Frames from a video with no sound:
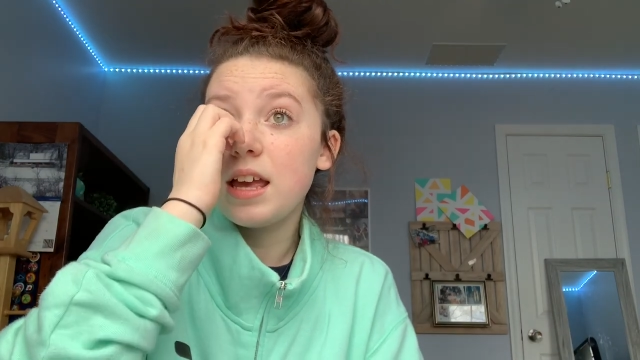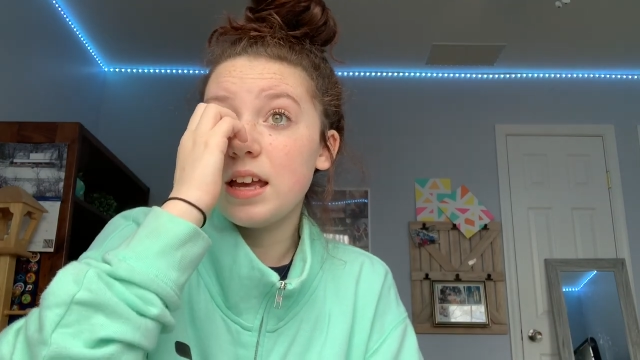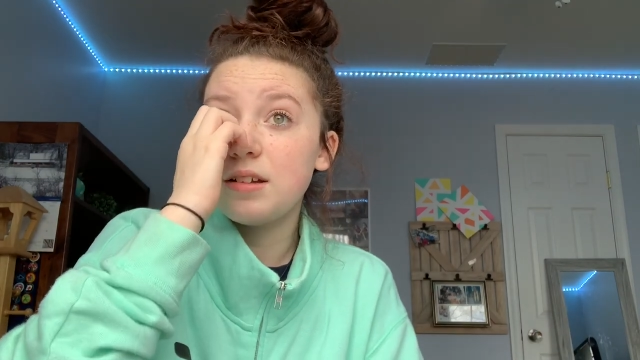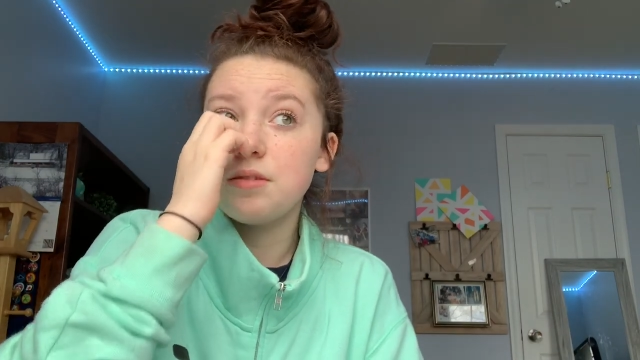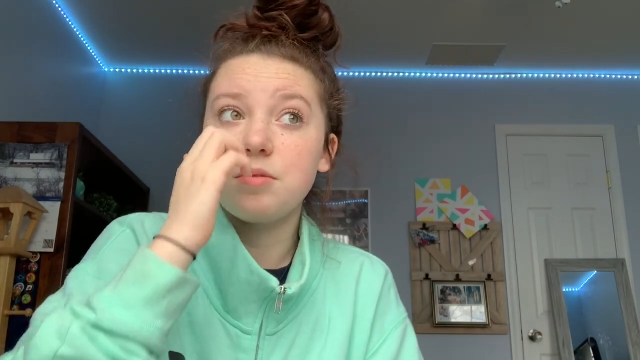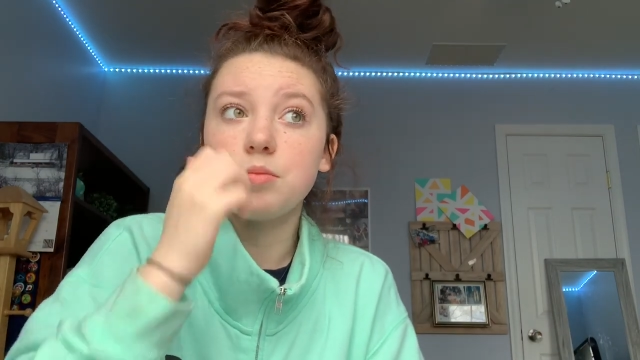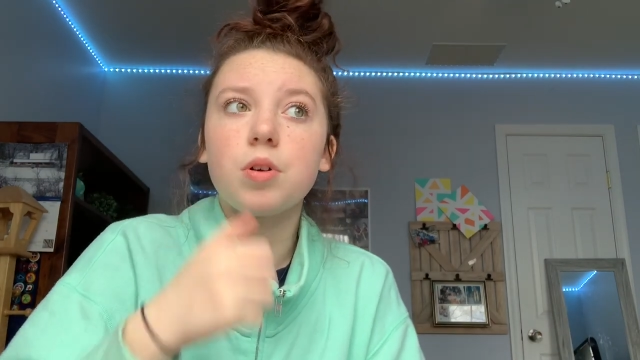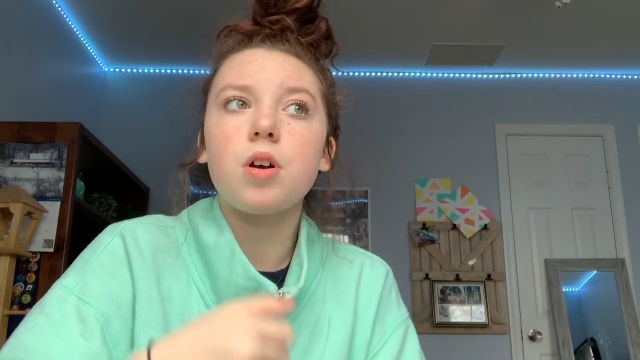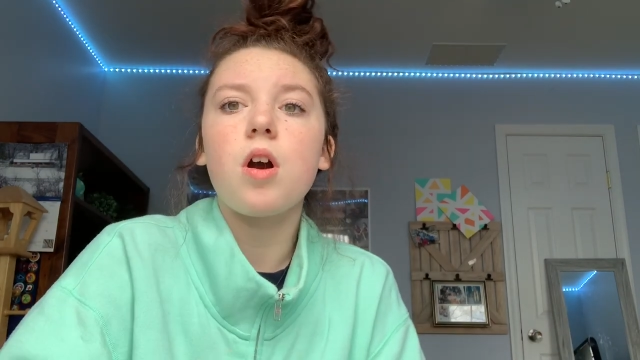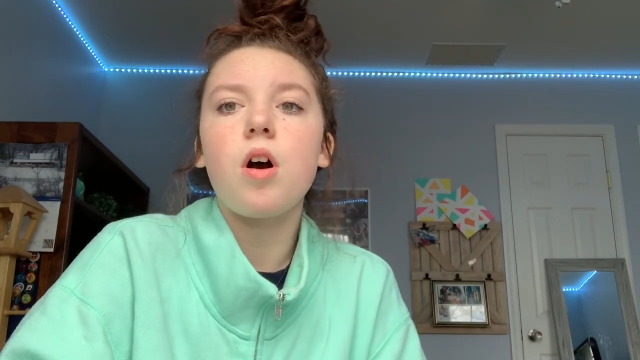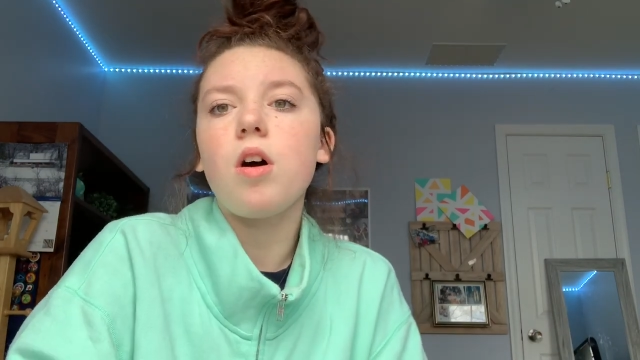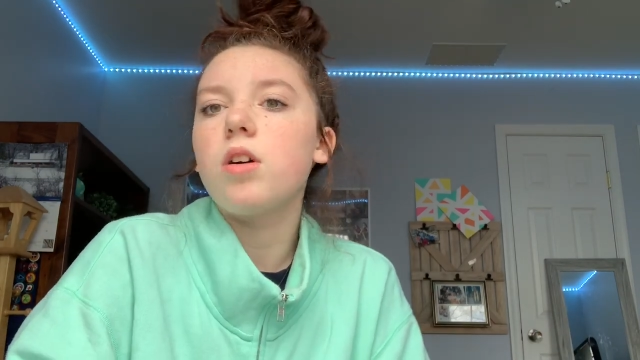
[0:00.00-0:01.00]
And
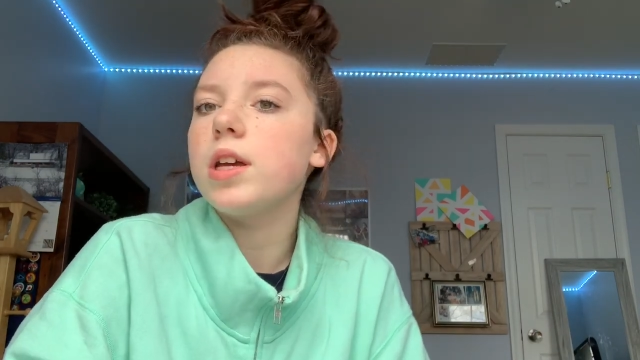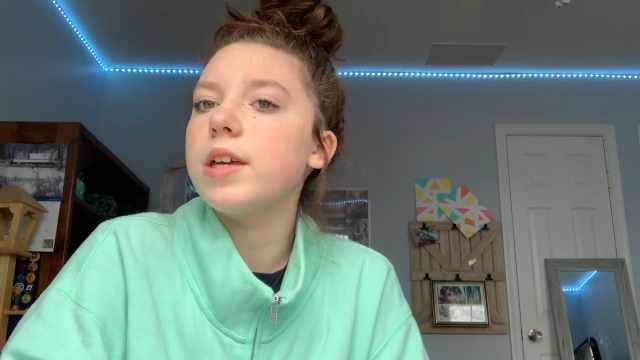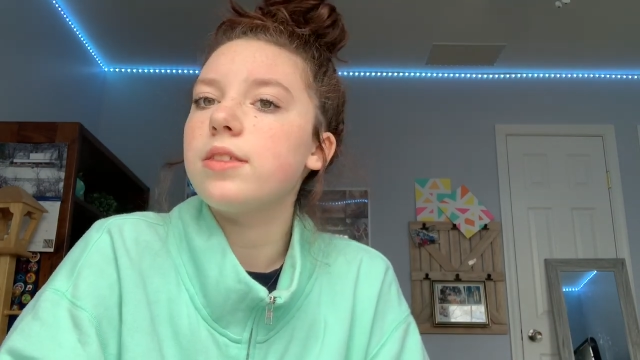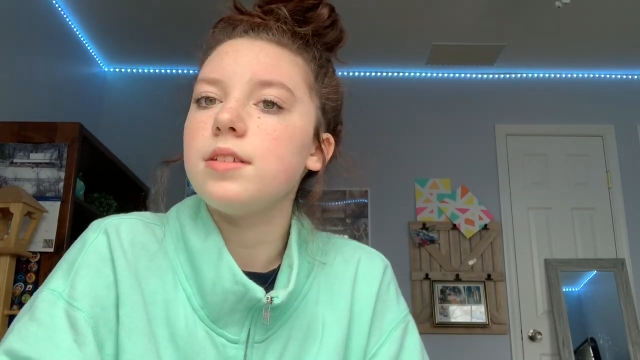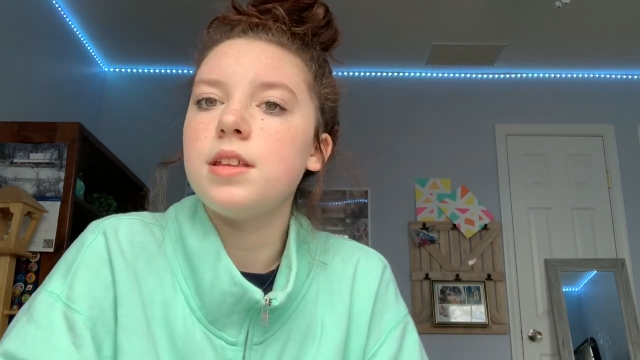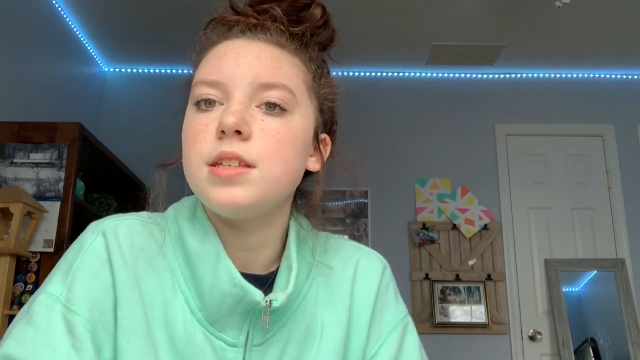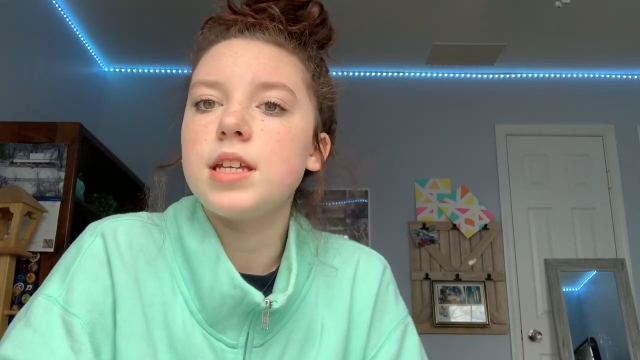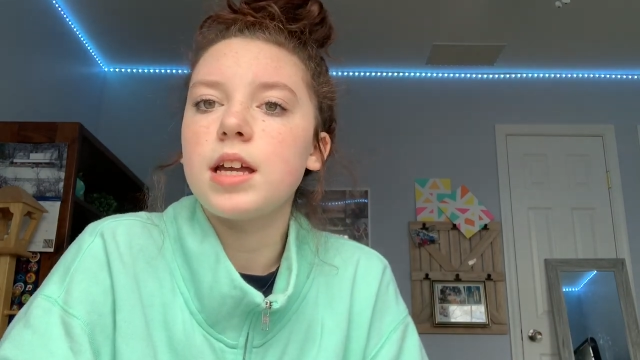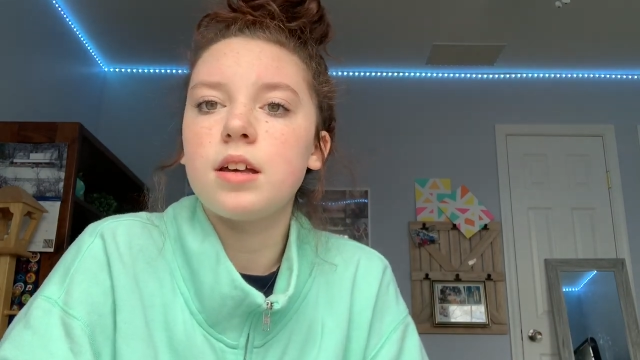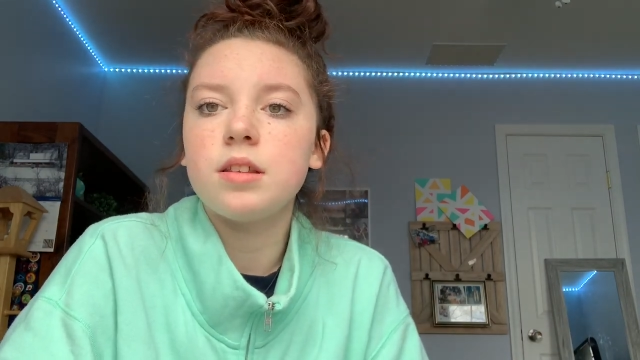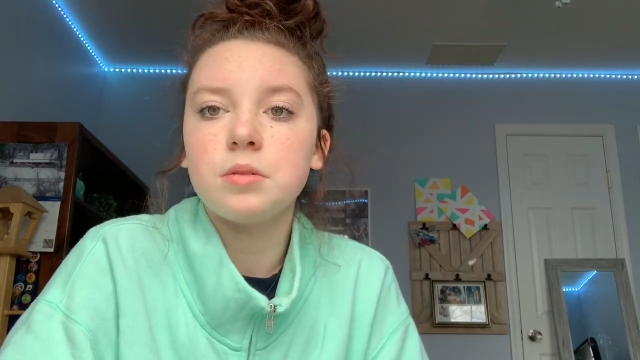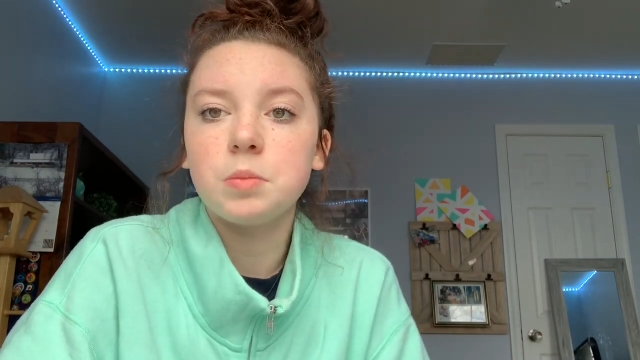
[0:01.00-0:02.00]
we're all going through this
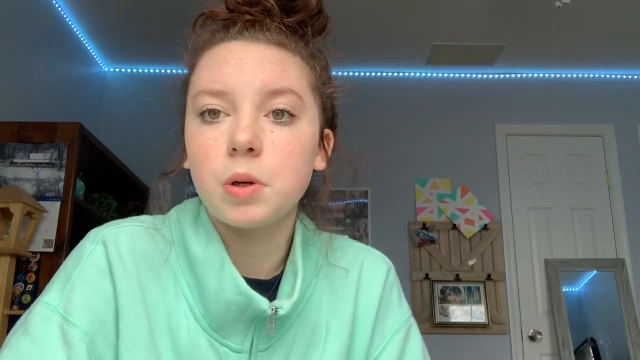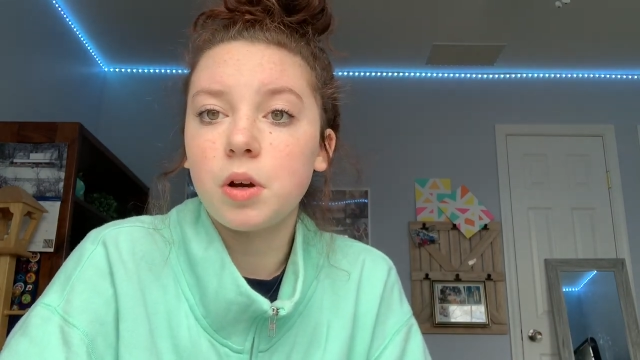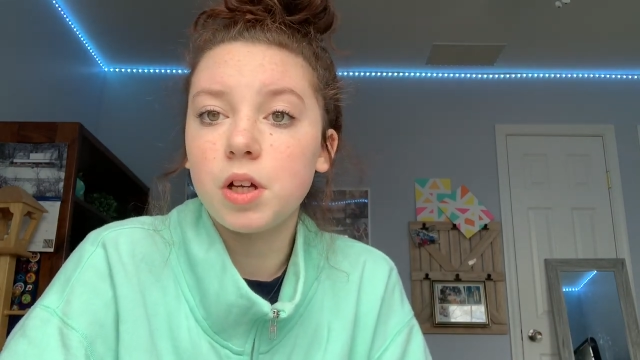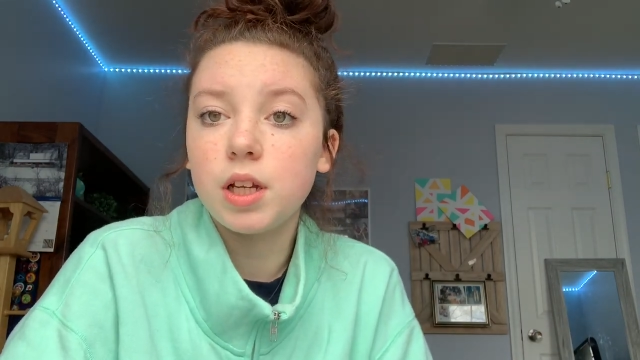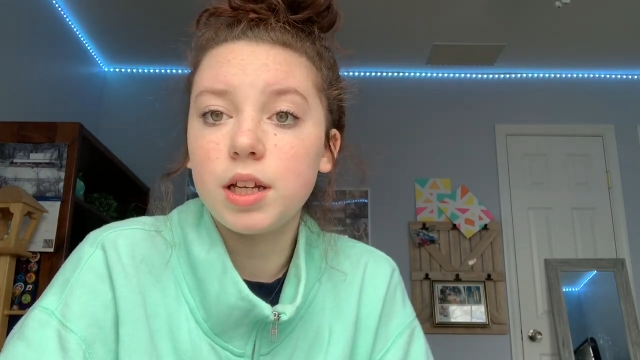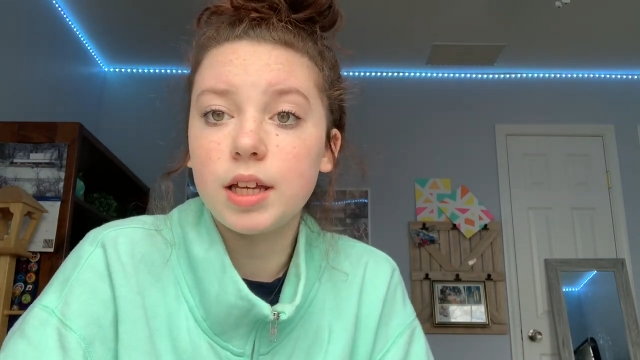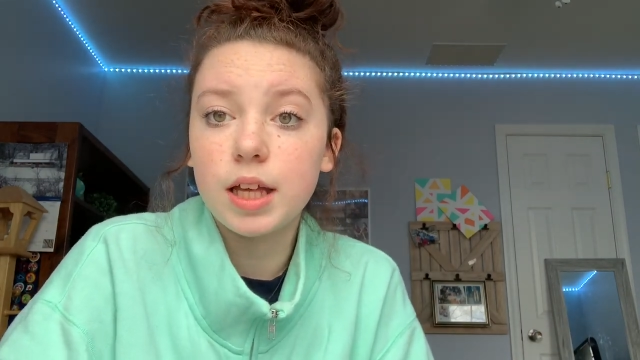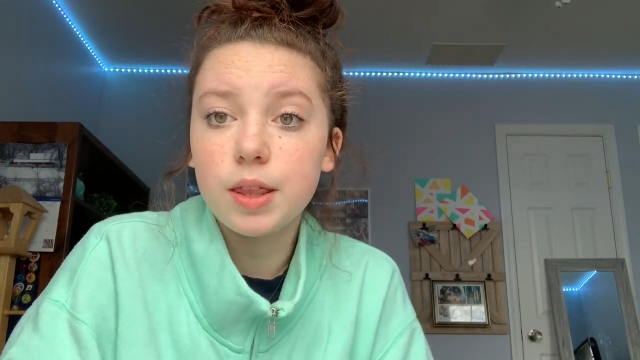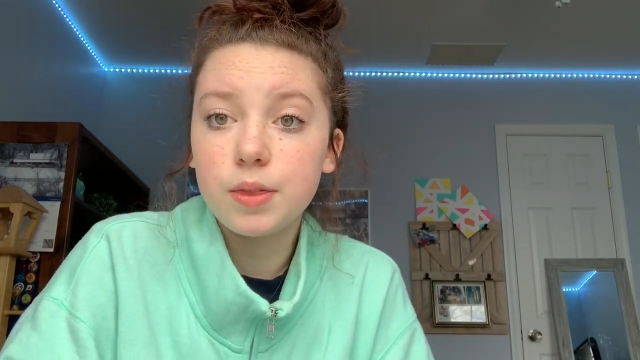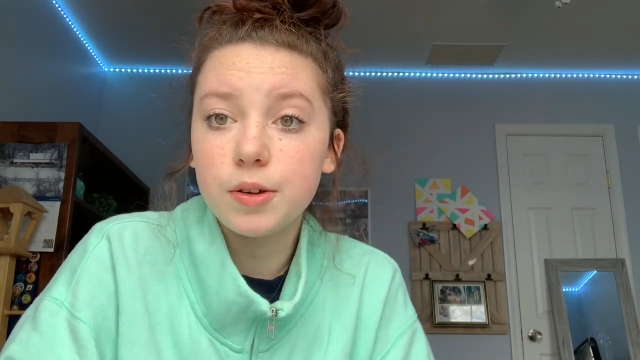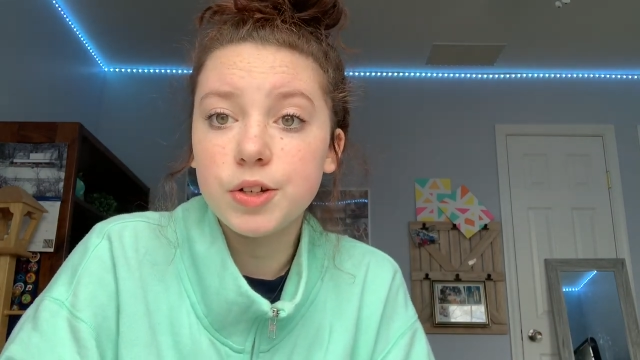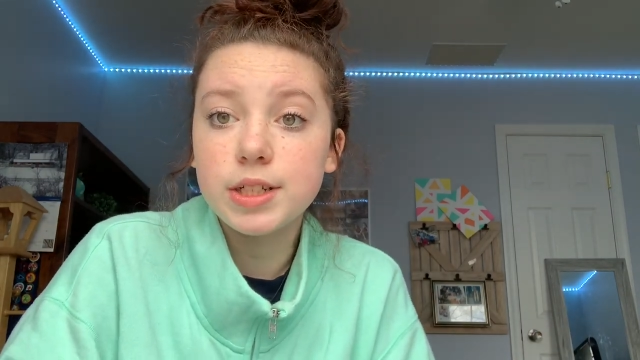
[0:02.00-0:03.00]
together and we're all going to
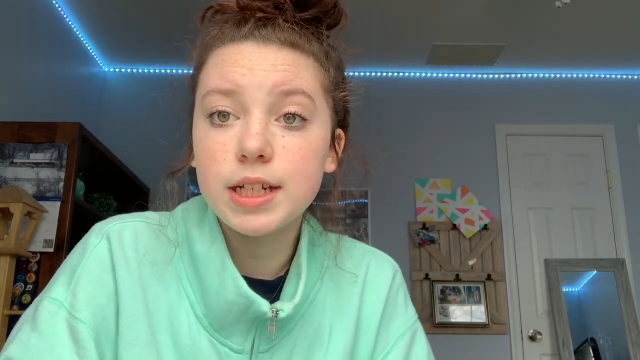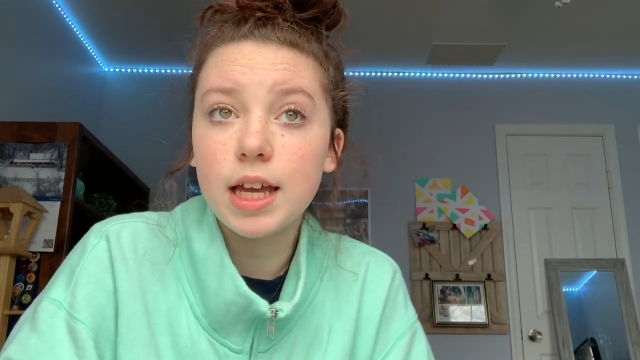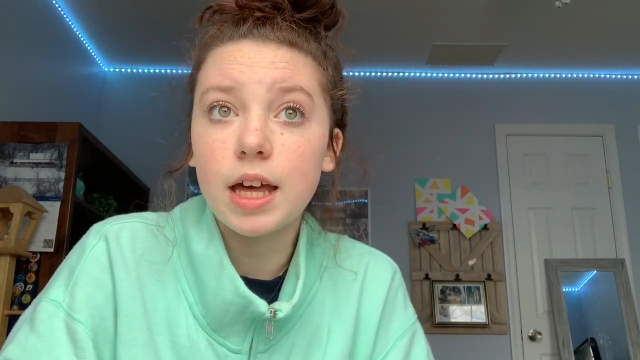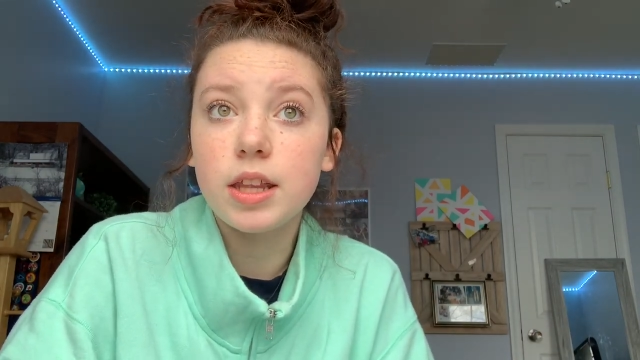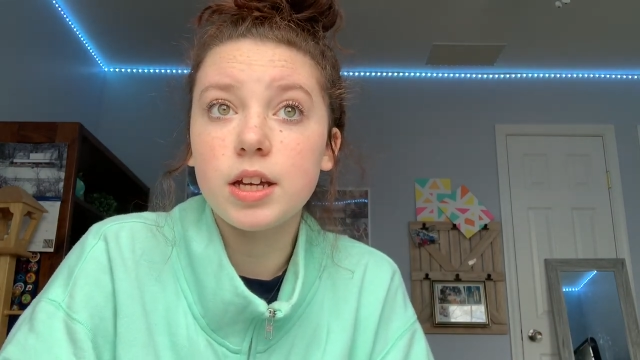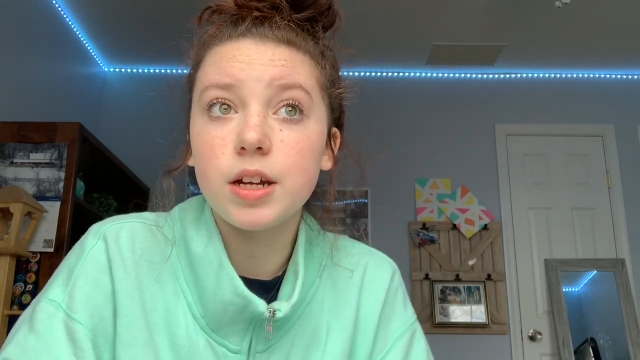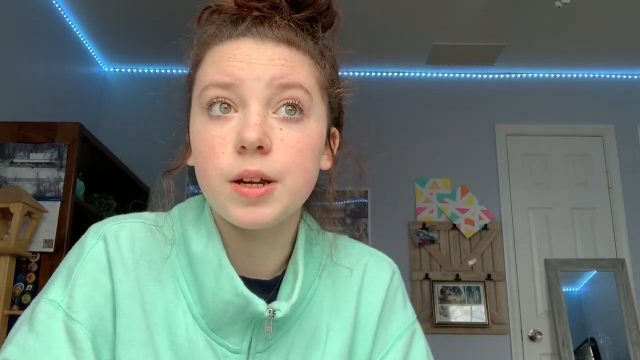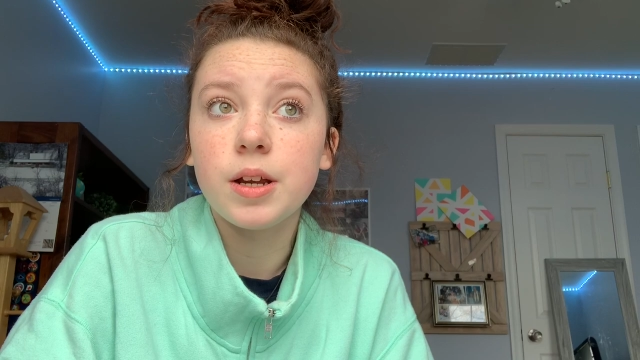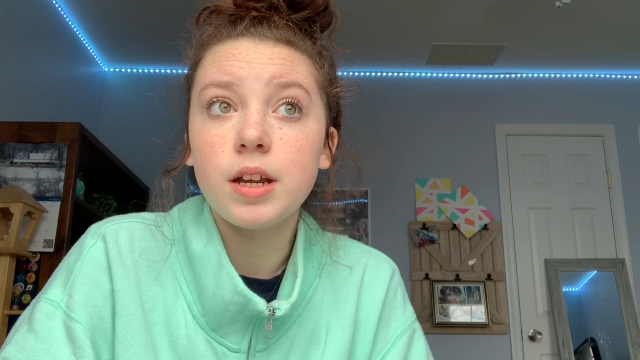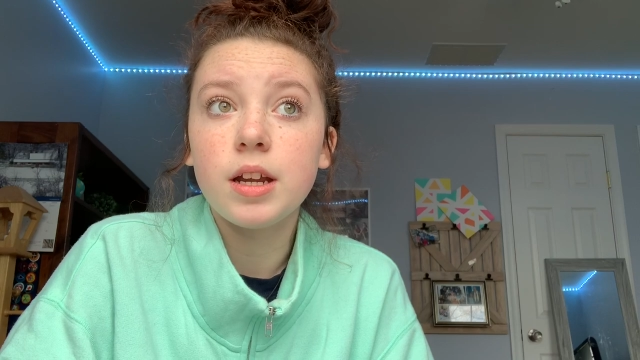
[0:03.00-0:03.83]
get through it together.